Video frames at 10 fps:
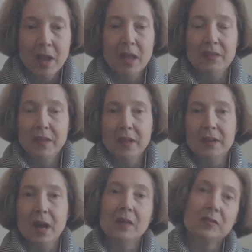and
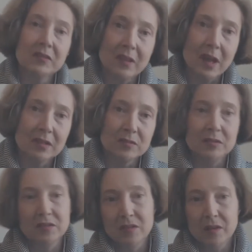then after that you
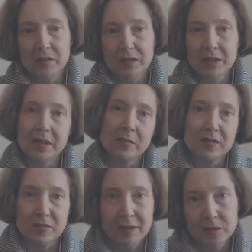discover that there
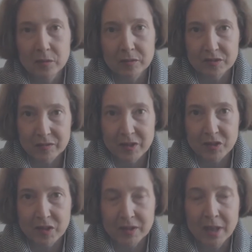is a rental
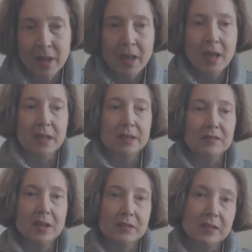restriction, and
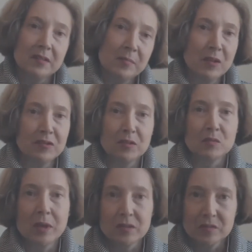if this
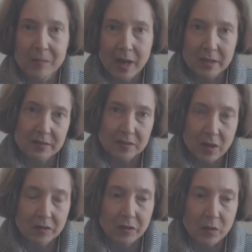person were to buy this
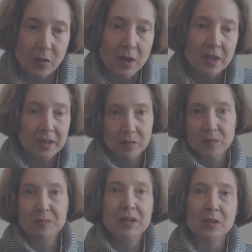condo, they
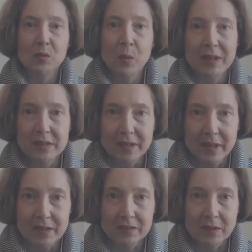would be on a waiting list.